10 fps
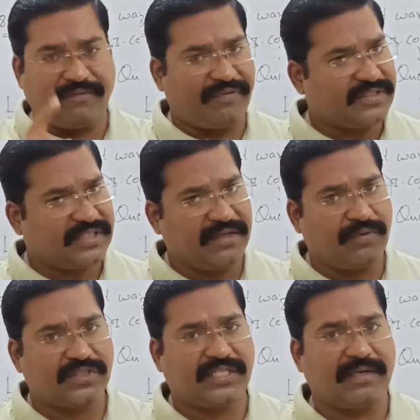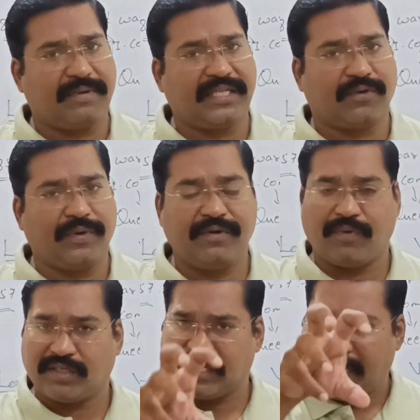first thing was done by the Queen
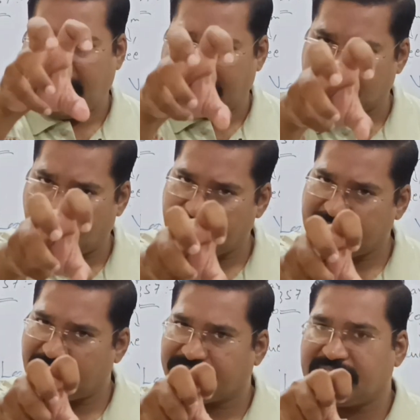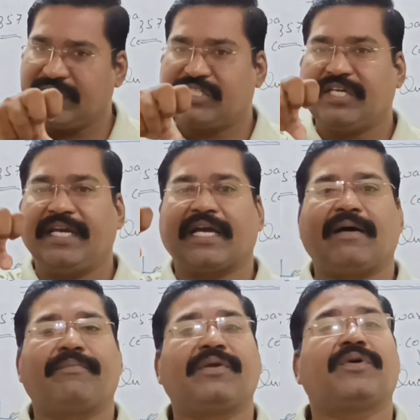was authority of the East India
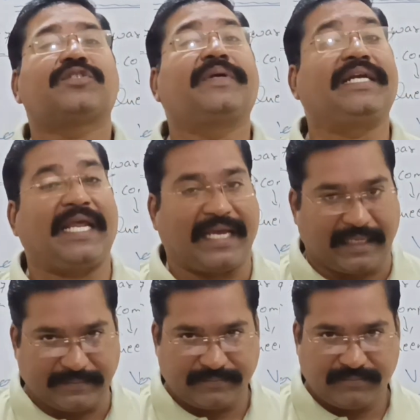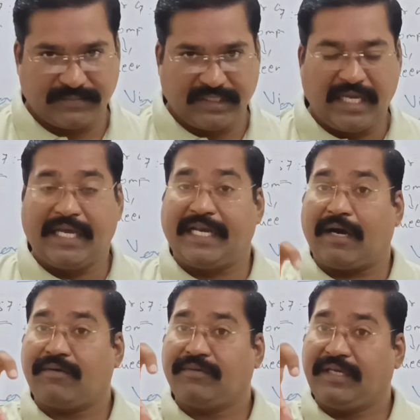Company was being taken.
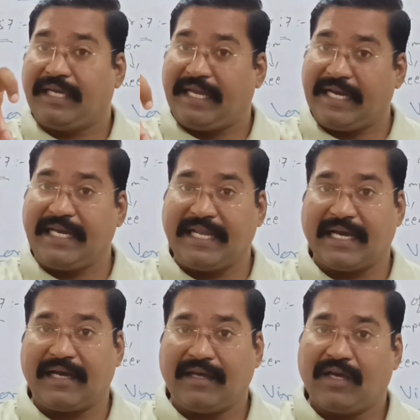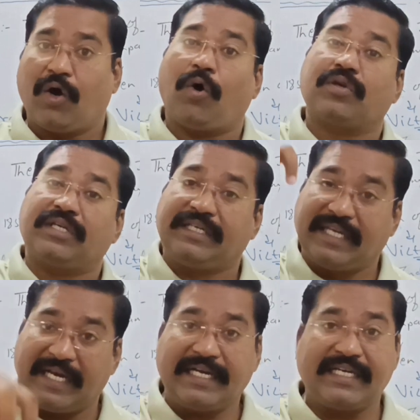Now India or the
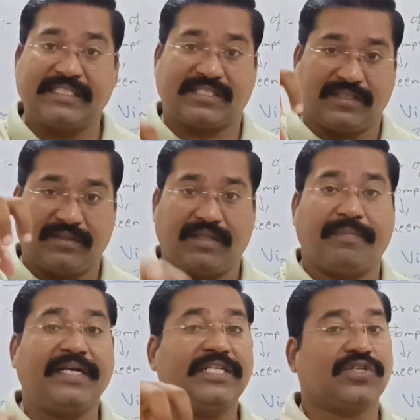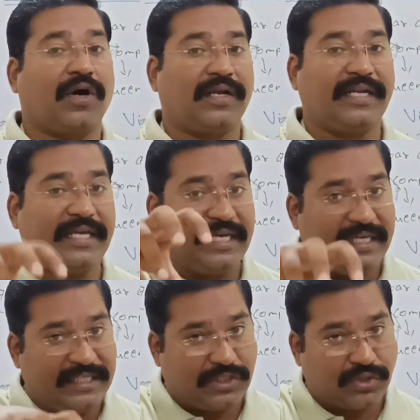territories, the British colony,
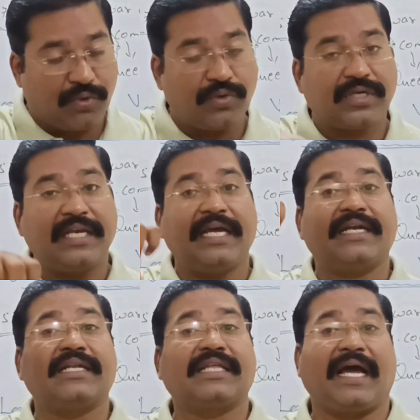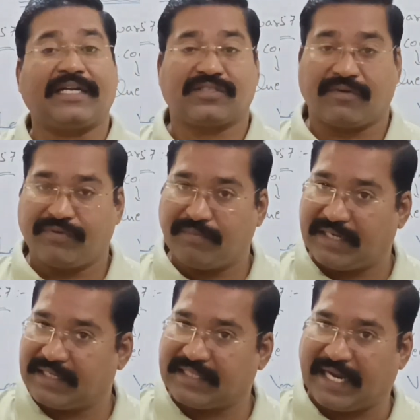is totally under the hands of whom?
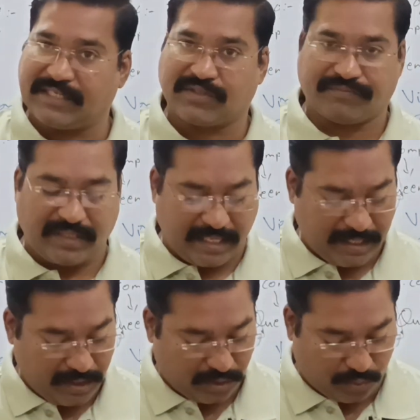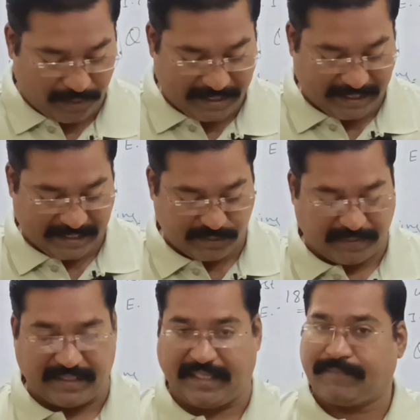Under the hands of the Queen it has
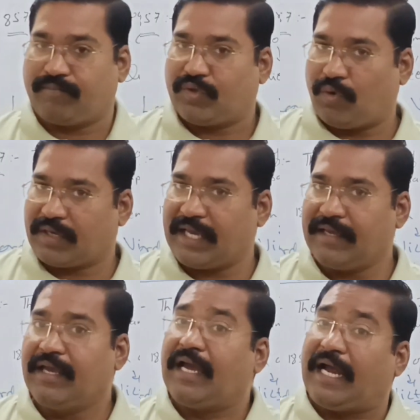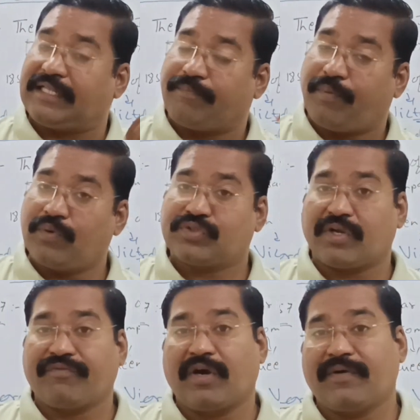been there. Okay, and the post
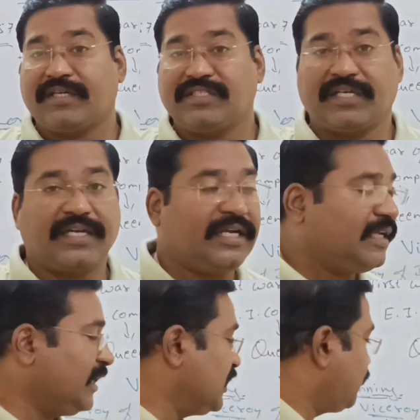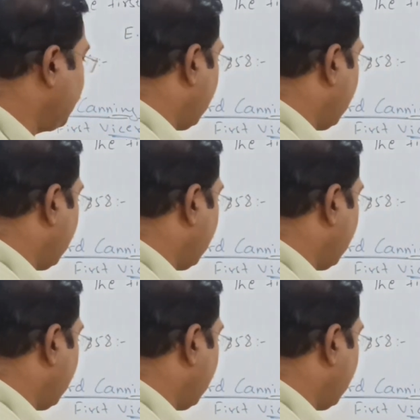of Governor General is been